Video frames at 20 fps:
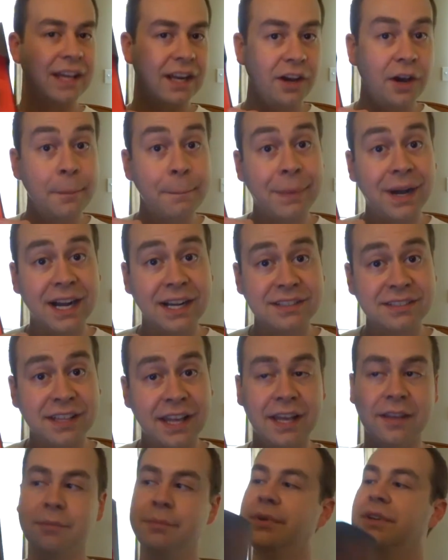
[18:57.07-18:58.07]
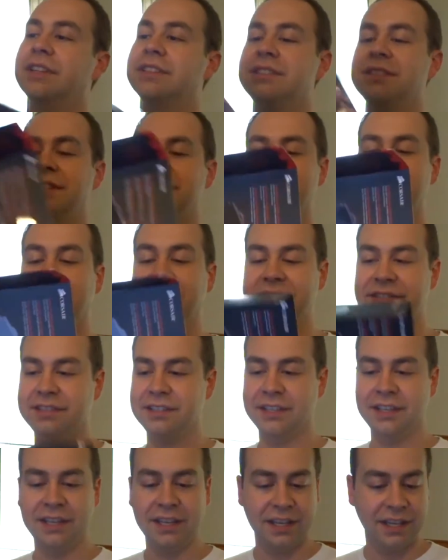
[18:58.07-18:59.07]
gotta unbox that and put it to the
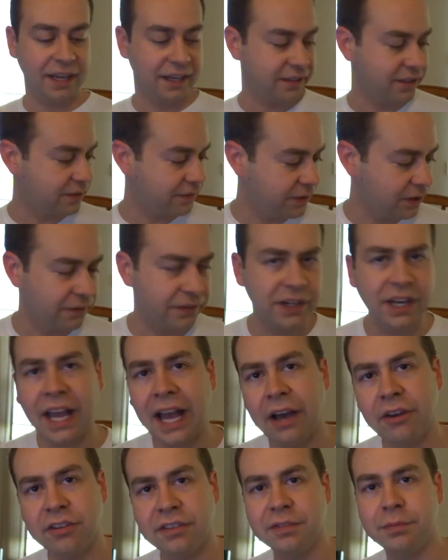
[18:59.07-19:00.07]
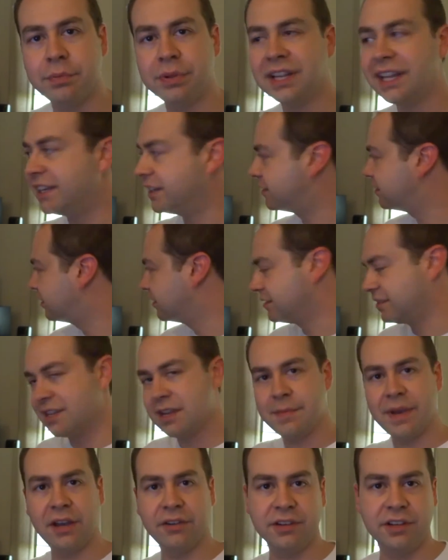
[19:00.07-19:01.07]
test. I just feel very out of place since
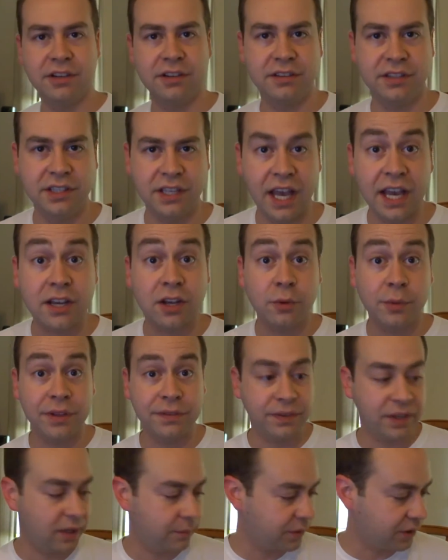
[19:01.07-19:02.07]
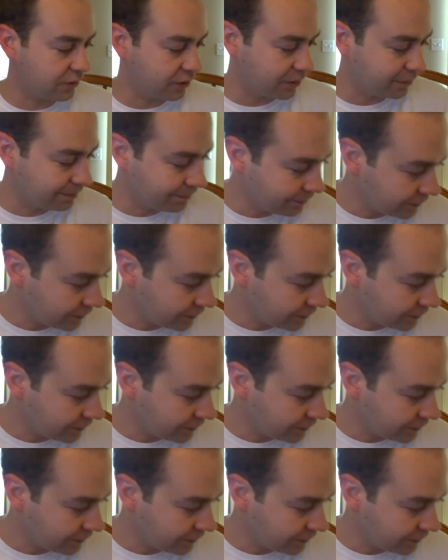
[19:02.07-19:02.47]
I'm out here in the echoey family room.